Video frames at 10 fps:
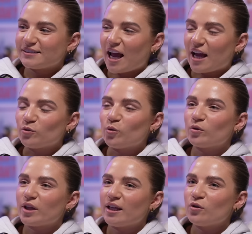I know. Well,
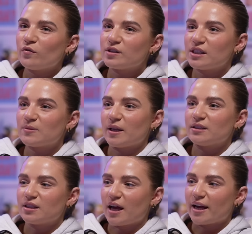then obviously he's went
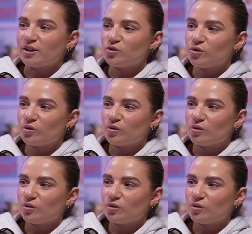to the Hydro.